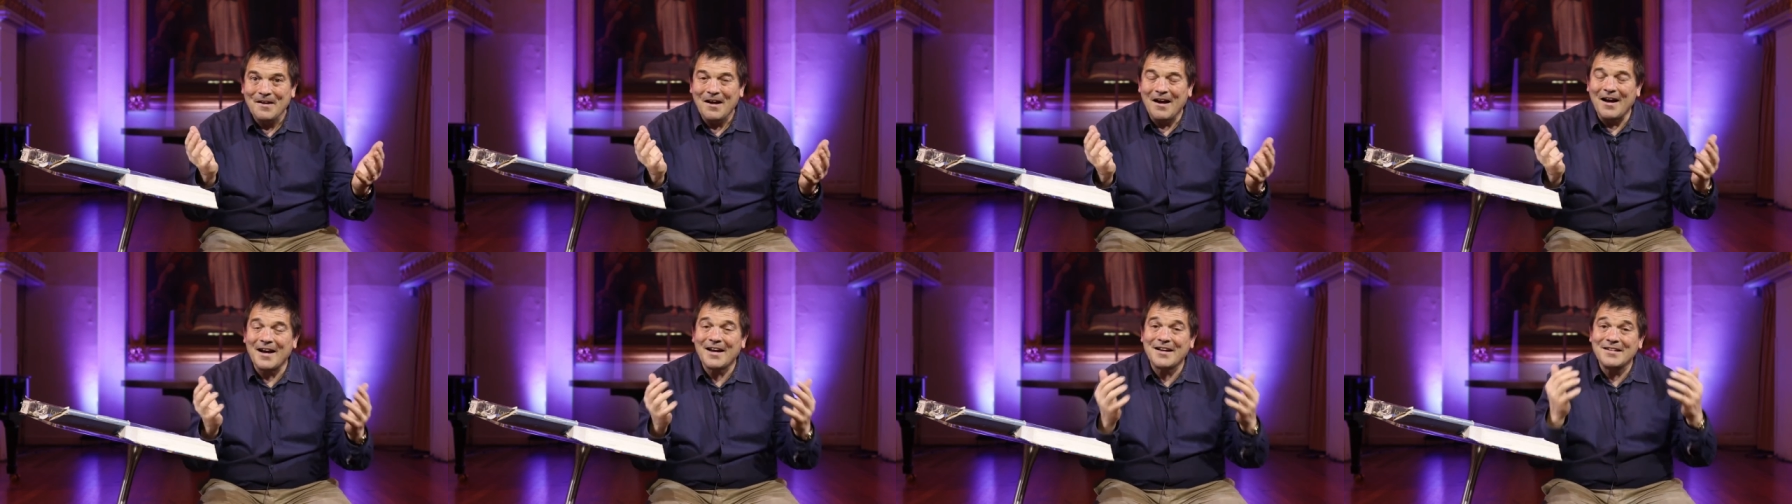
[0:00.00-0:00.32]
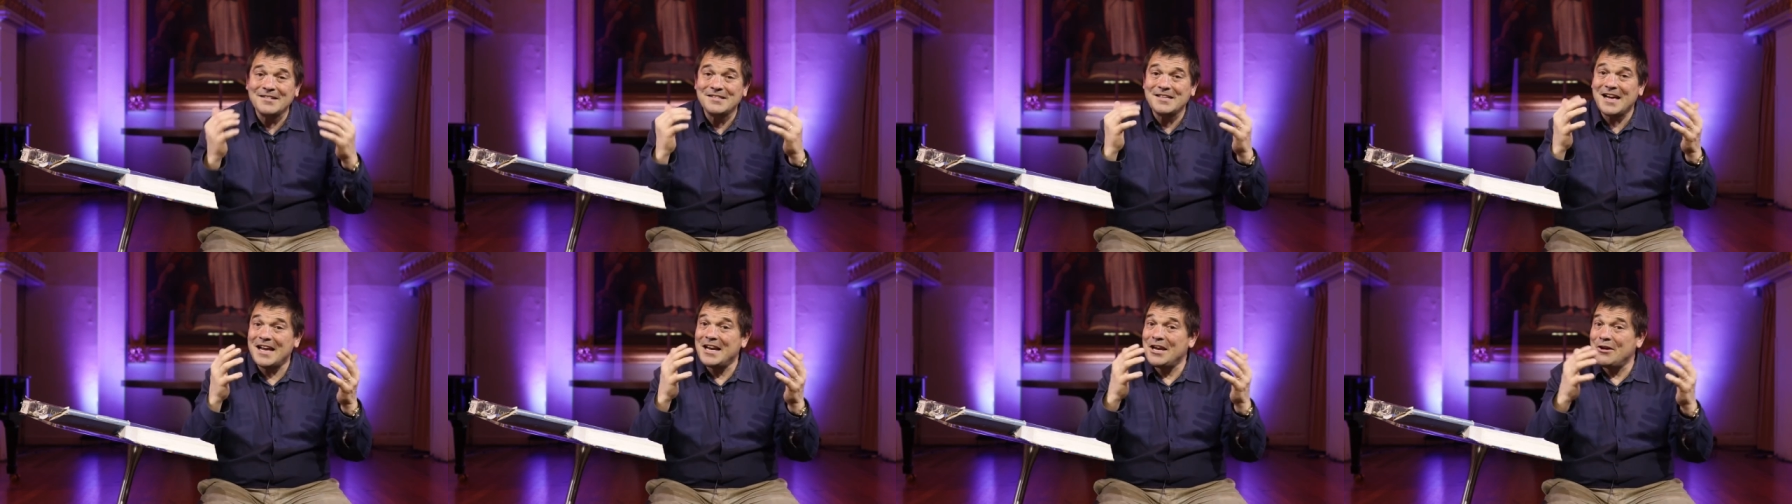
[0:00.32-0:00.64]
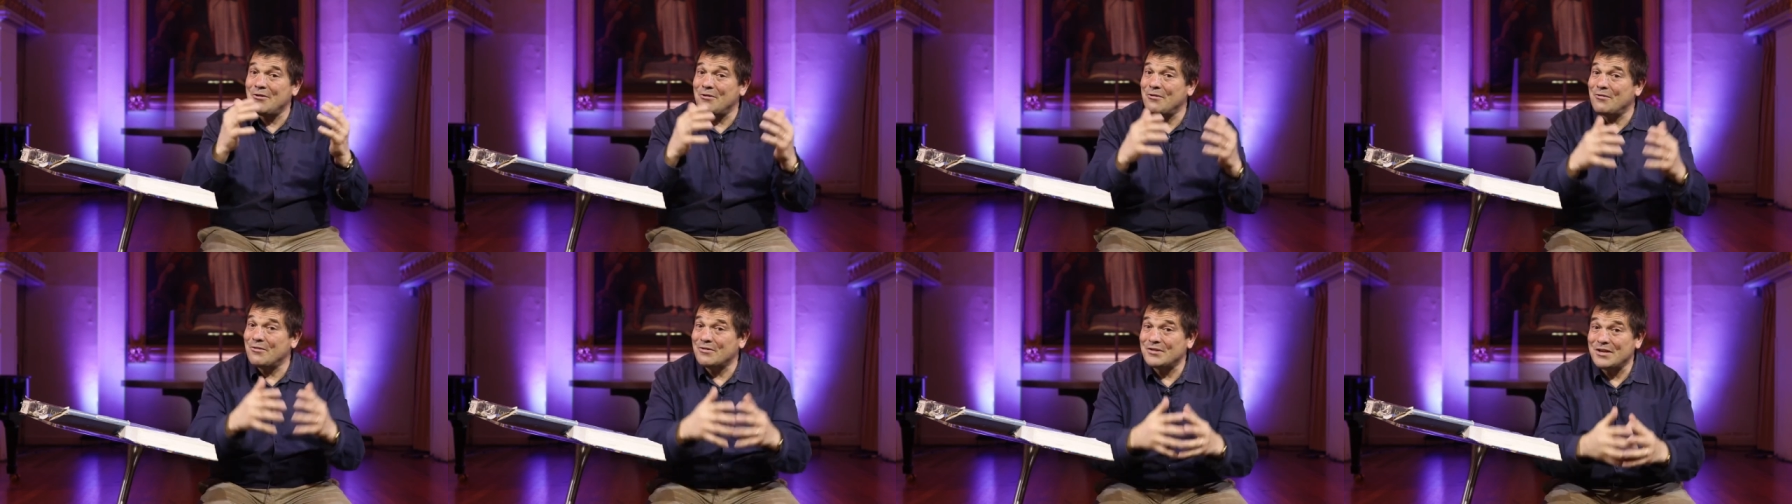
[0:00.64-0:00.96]
I can tell
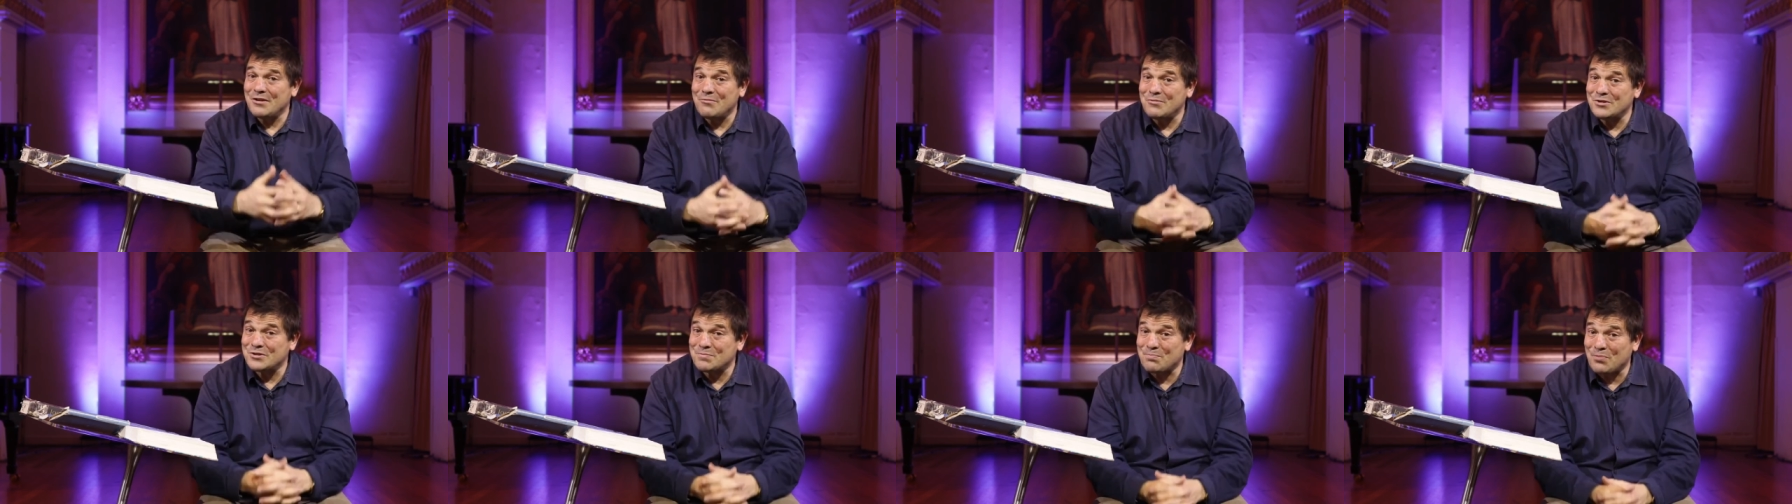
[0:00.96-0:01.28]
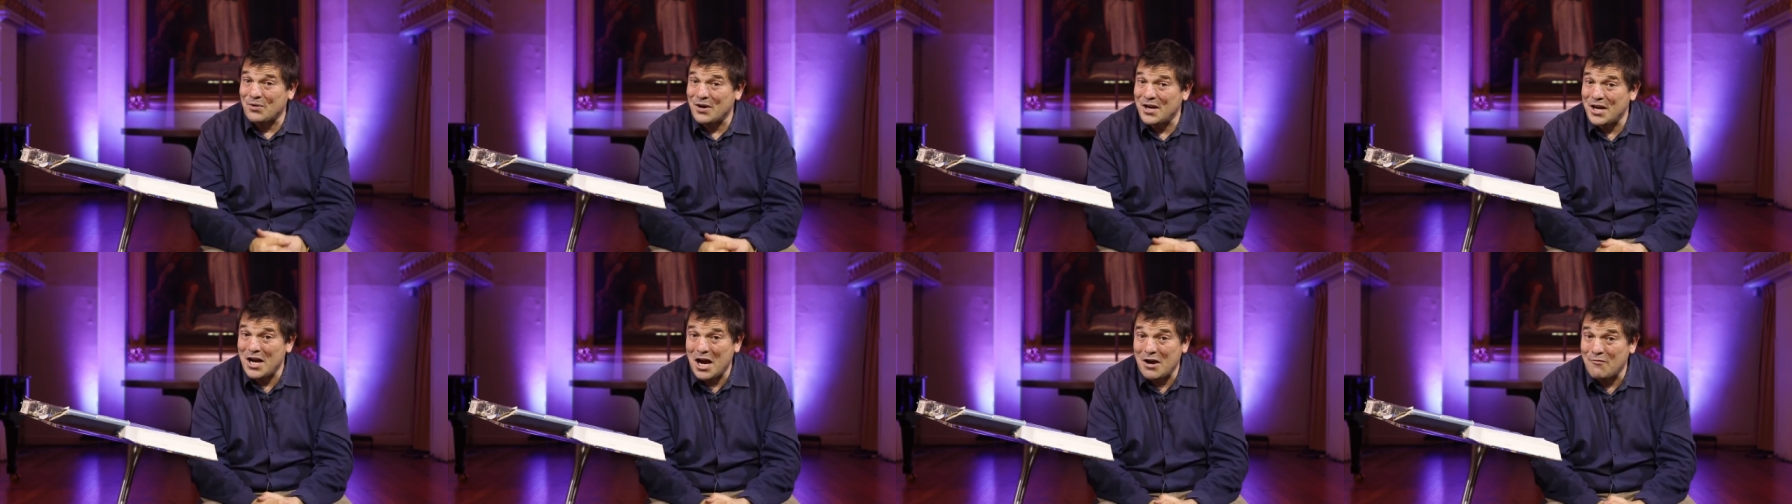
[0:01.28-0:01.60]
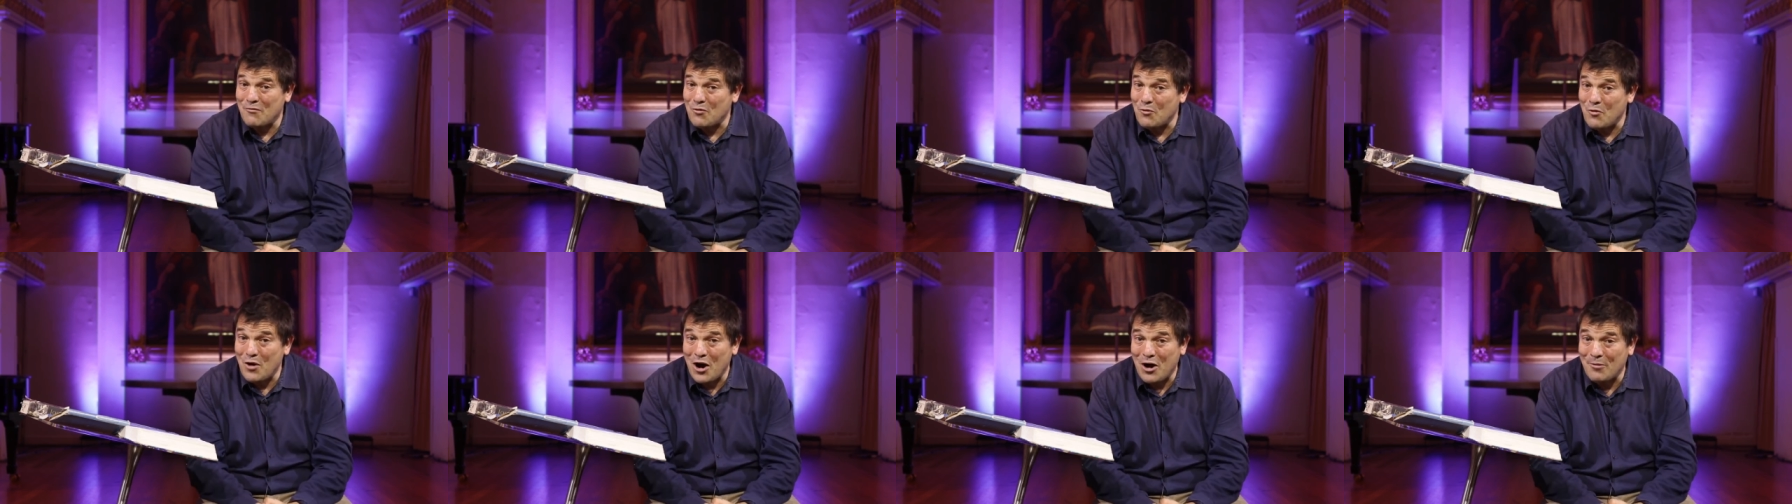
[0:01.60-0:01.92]
you it was pretty
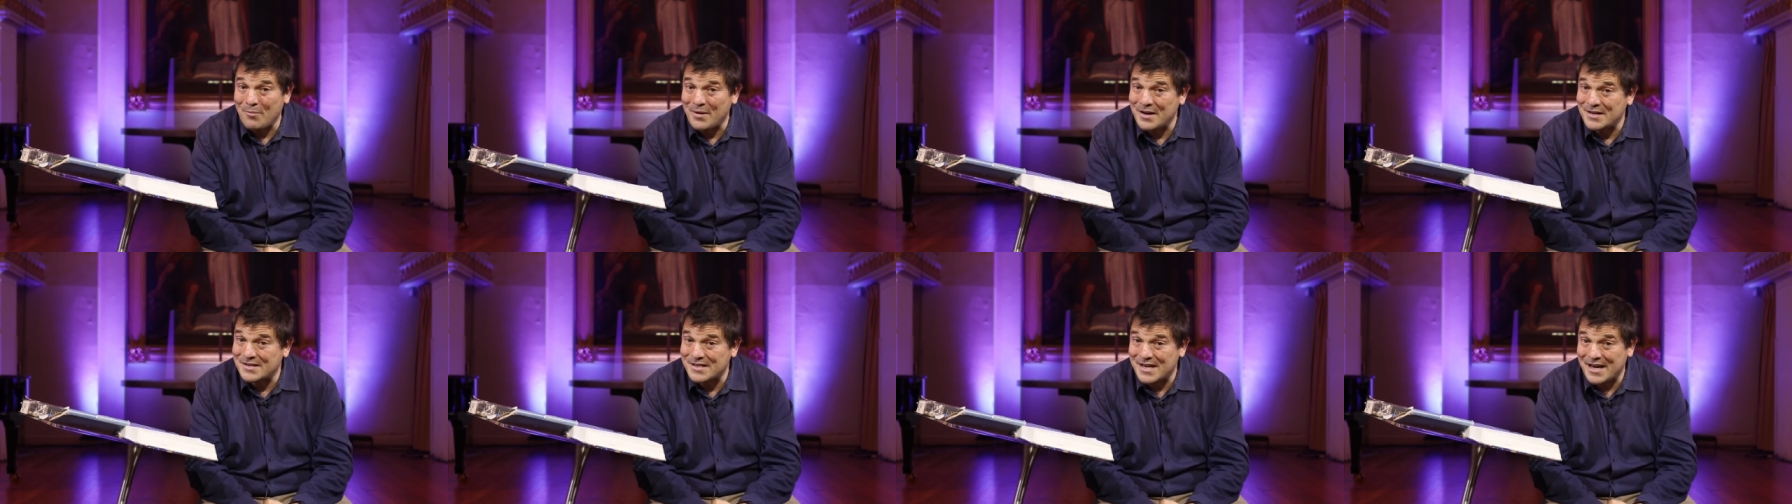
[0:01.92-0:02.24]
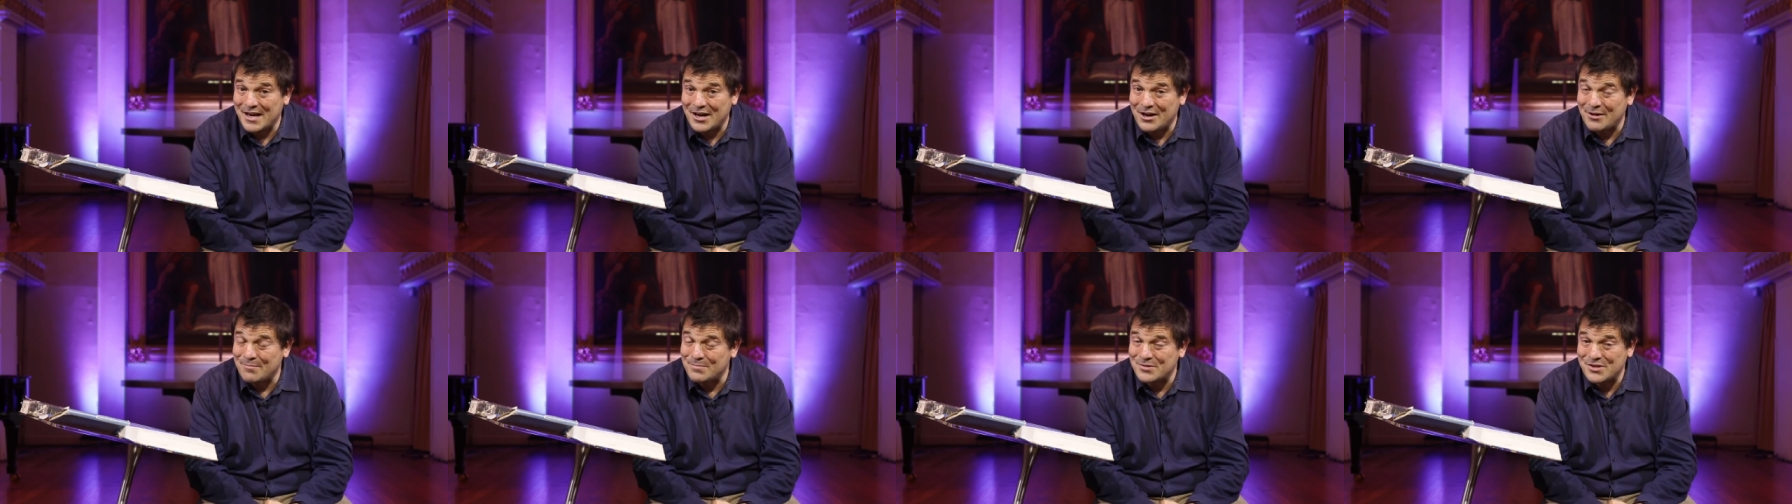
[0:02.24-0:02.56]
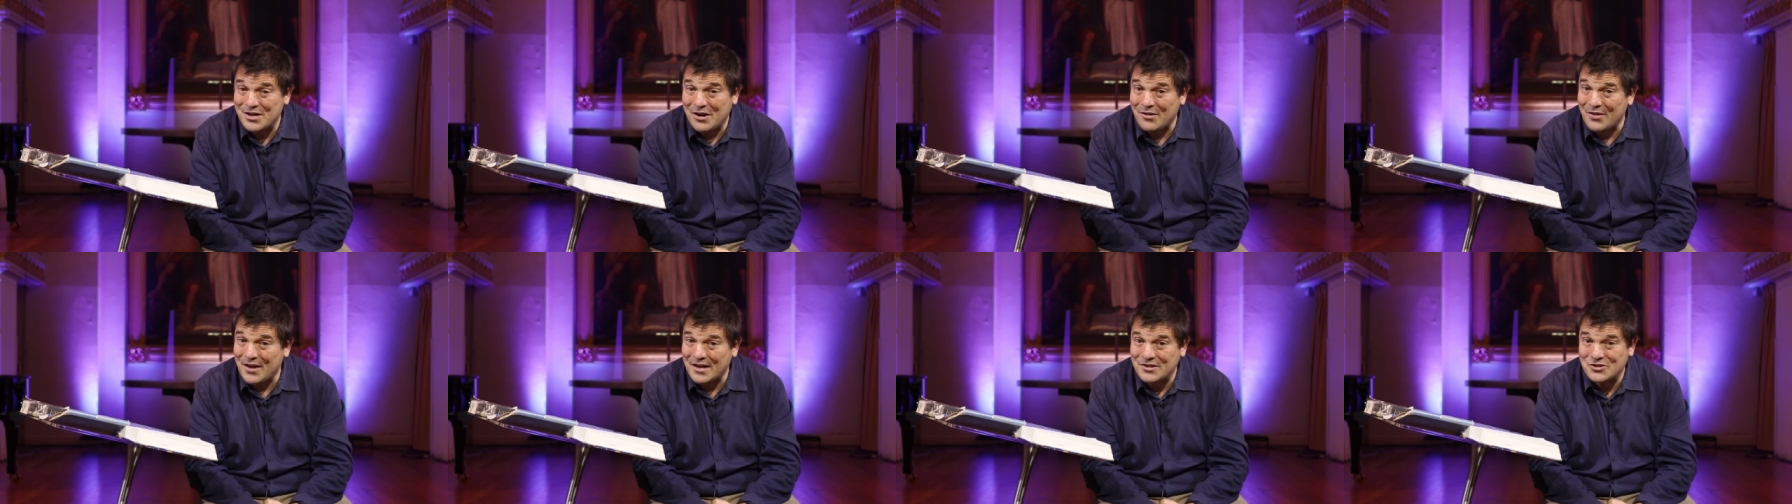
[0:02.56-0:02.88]
overwhelming to hear him
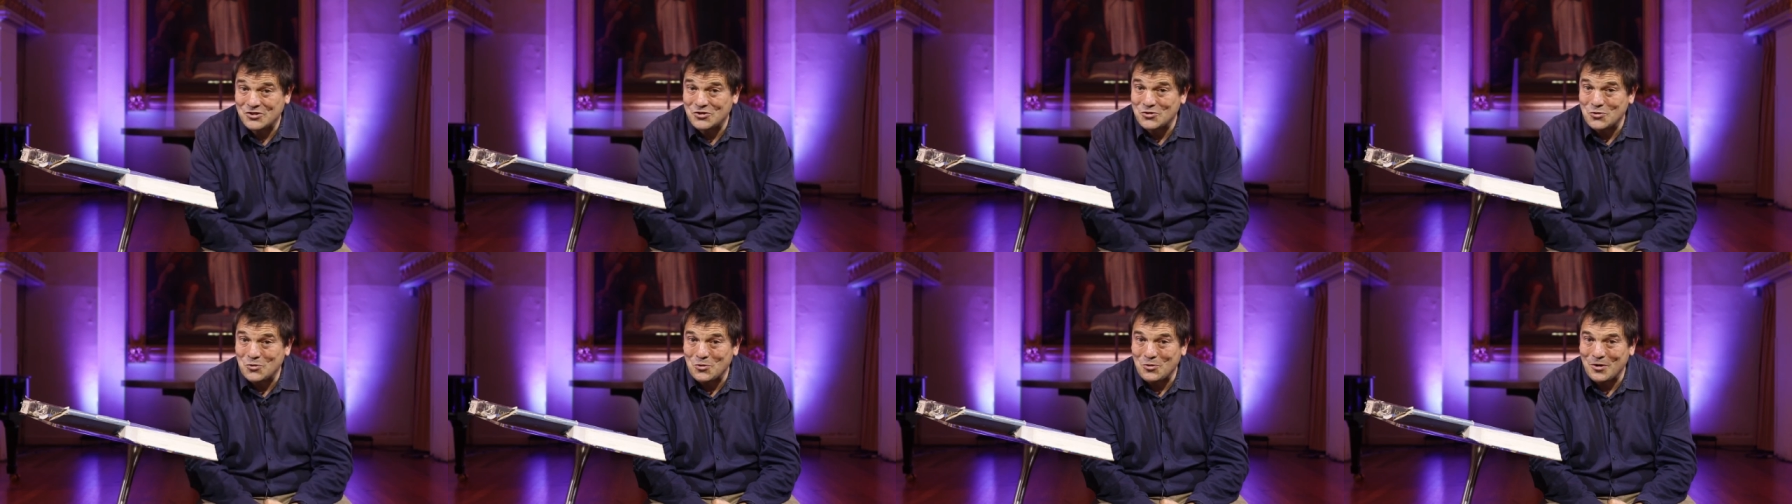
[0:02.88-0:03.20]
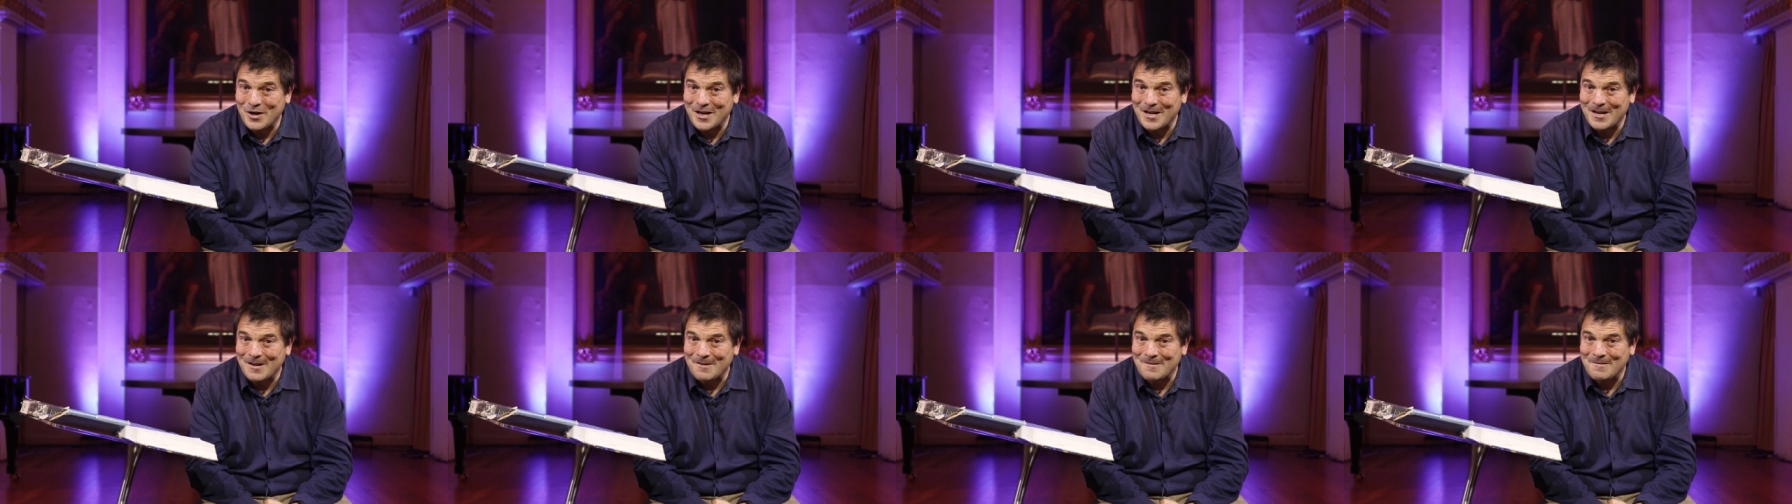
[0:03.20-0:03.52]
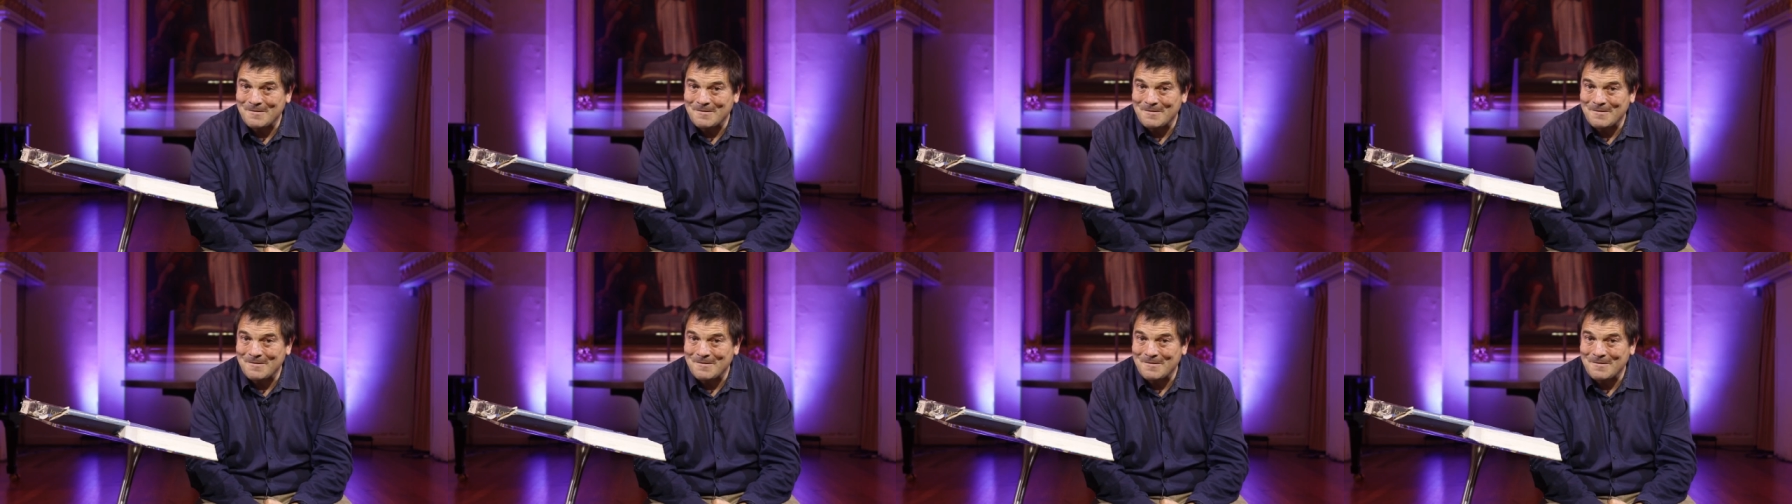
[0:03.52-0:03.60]
tell that story.